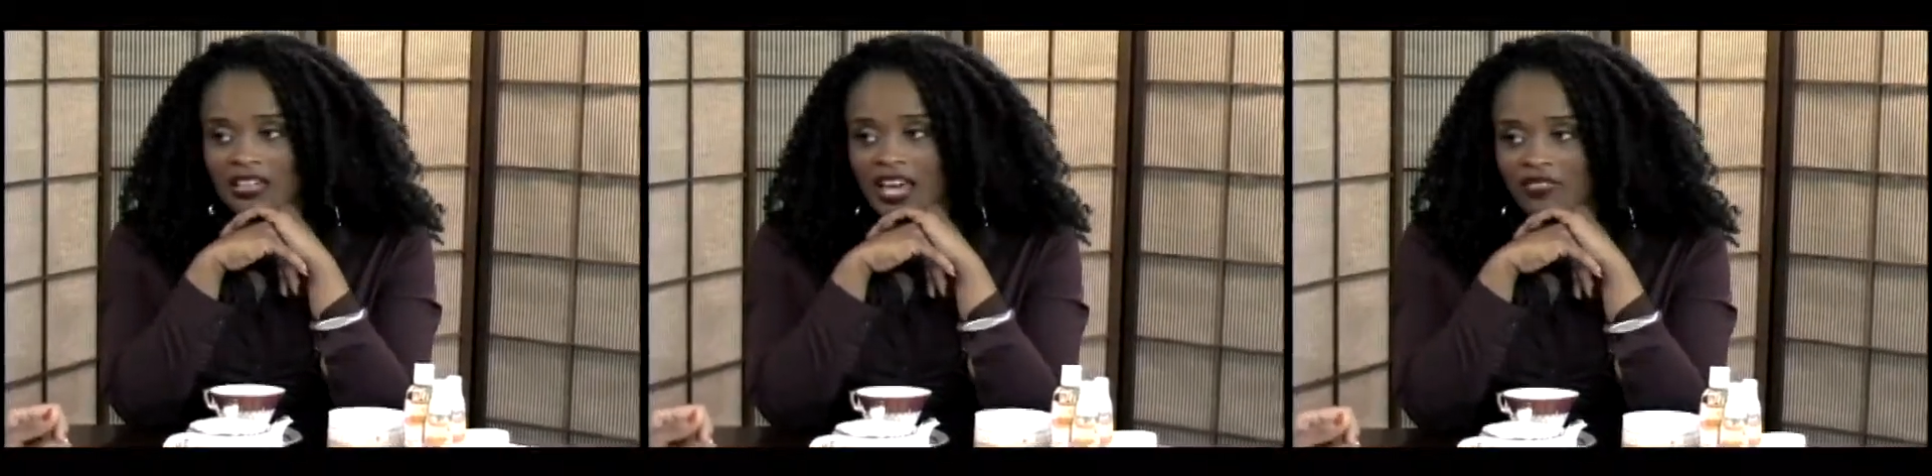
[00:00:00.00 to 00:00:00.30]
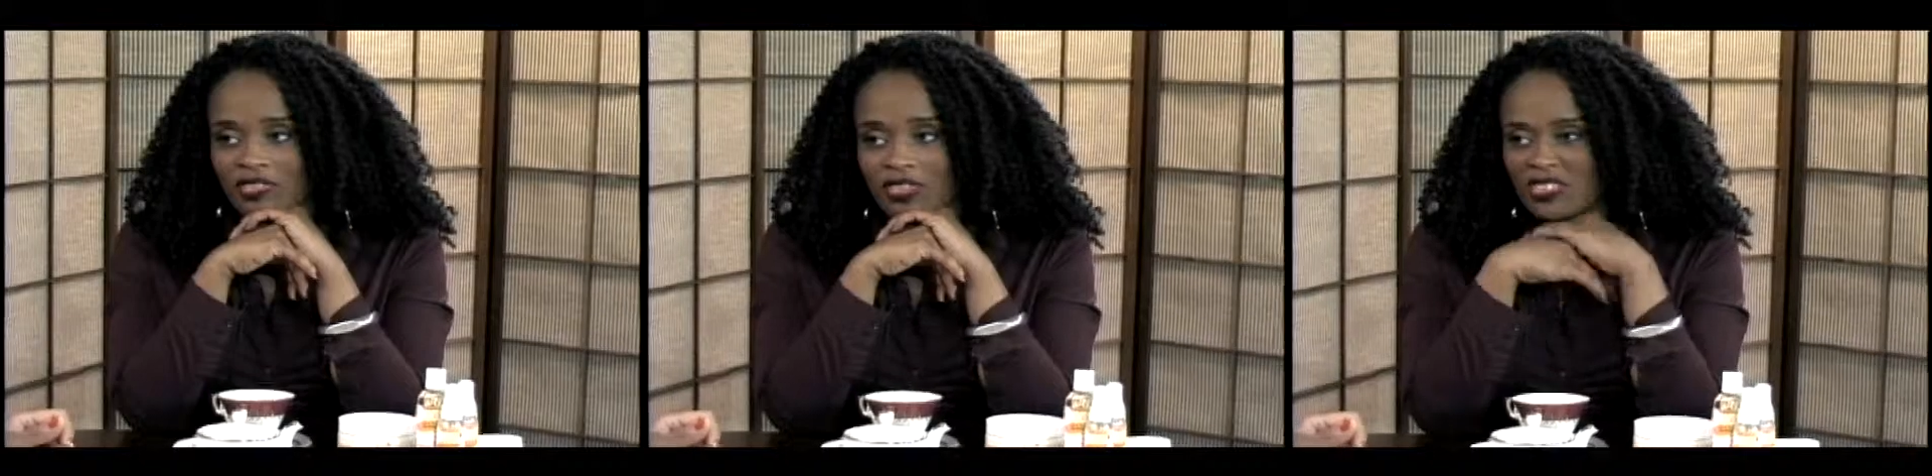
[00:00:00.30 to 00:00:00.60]

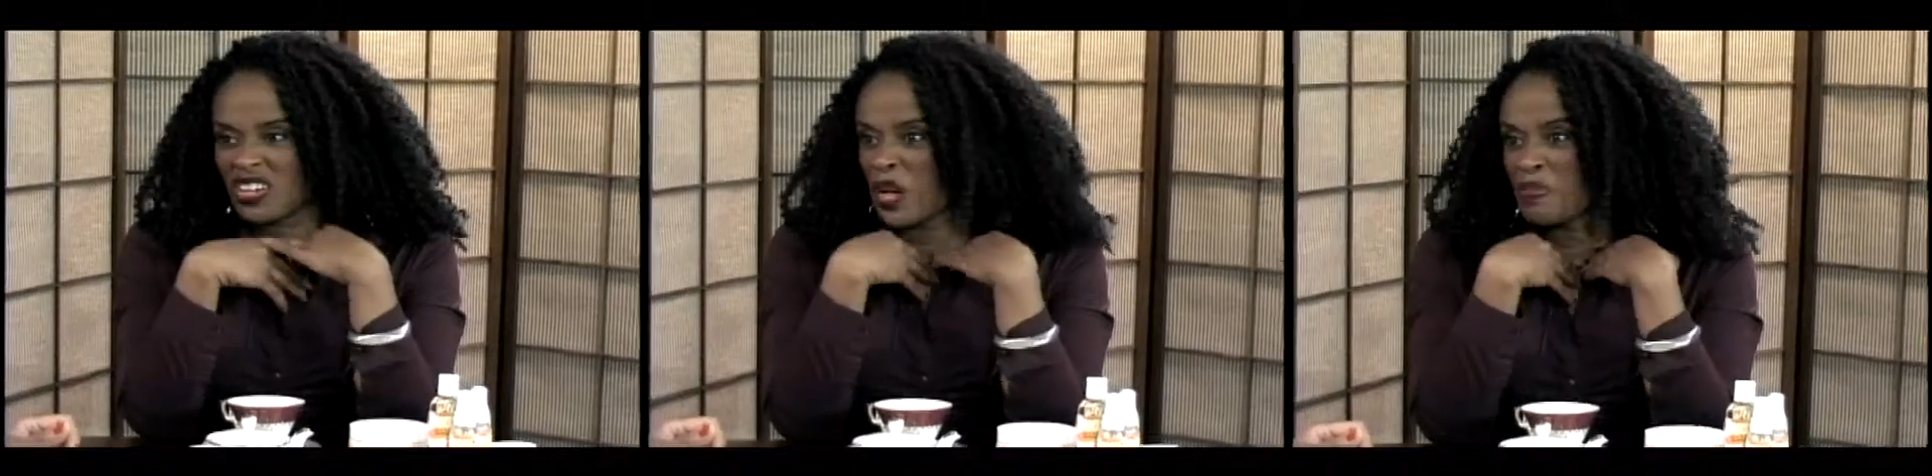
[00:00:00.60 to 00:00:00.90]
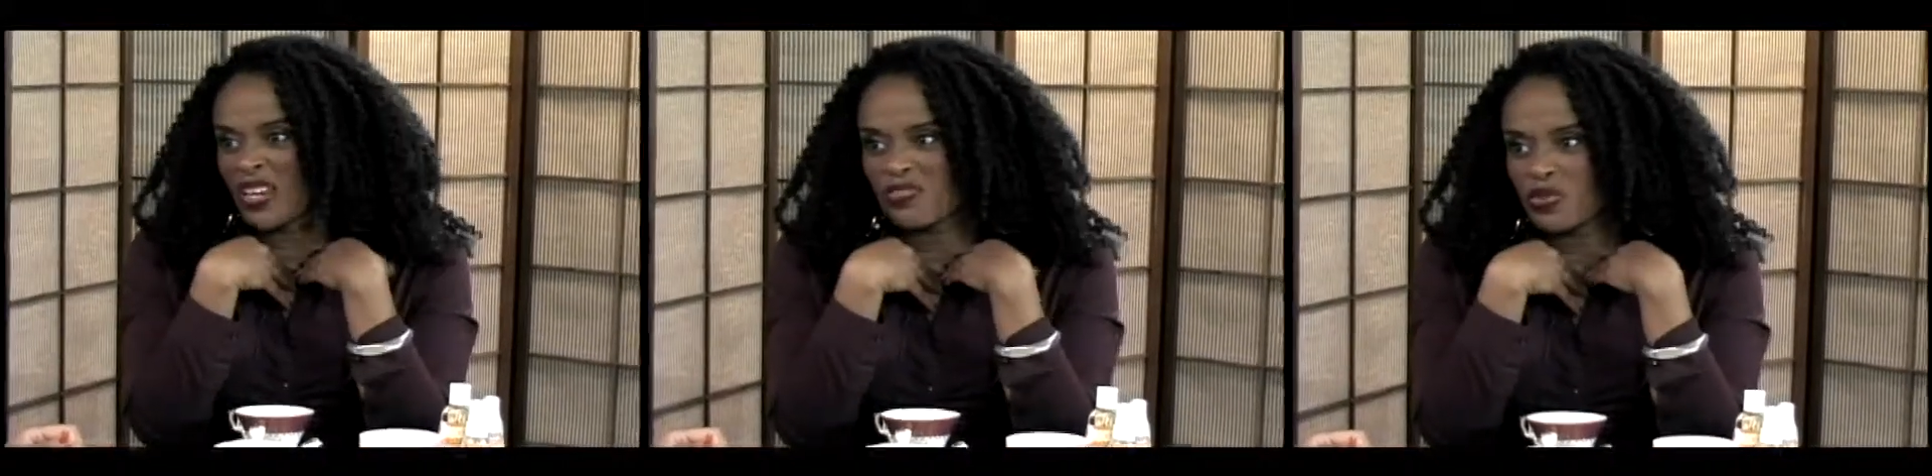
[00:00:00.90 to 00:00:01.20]
lavender. I'm
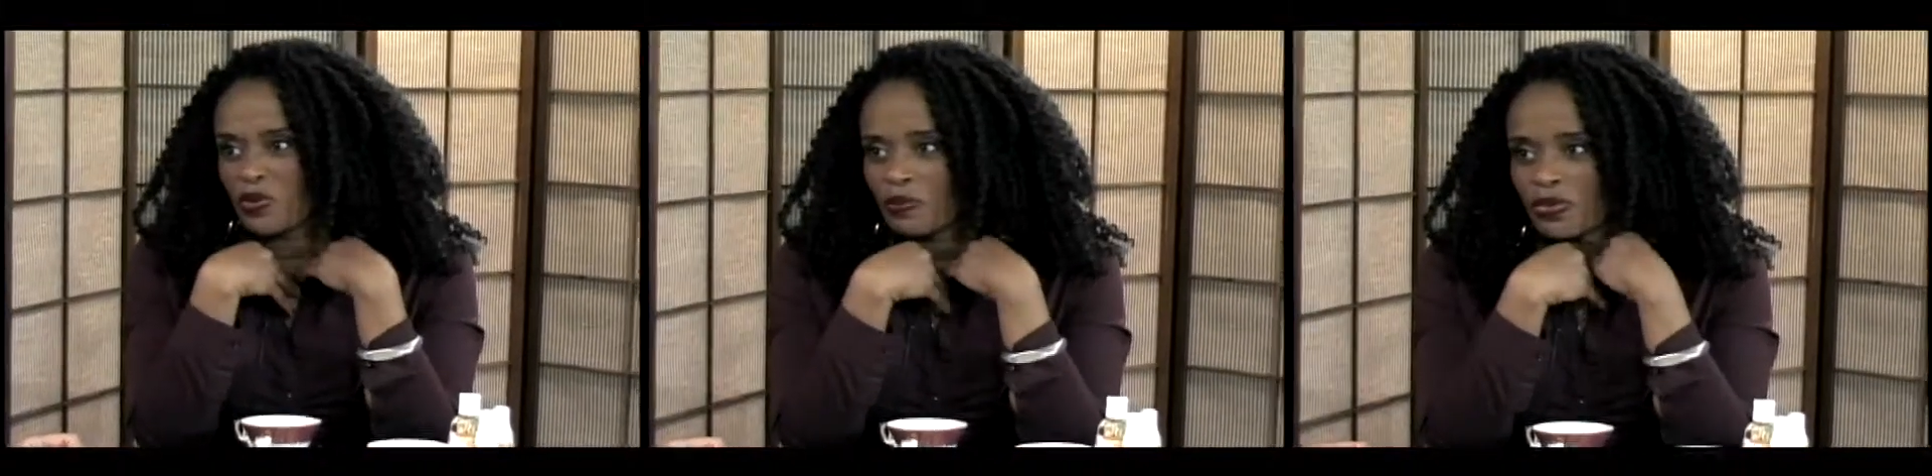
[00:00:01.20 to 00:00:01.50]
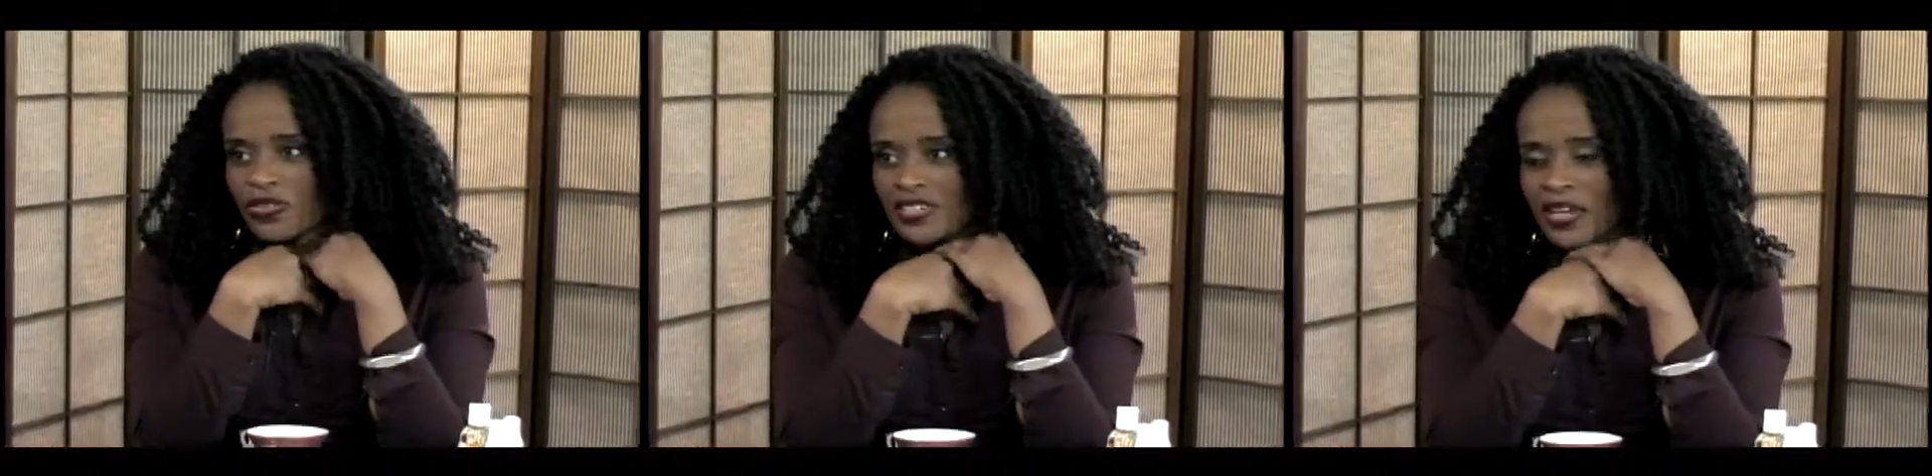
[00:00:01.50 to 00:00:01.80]
not a floral person,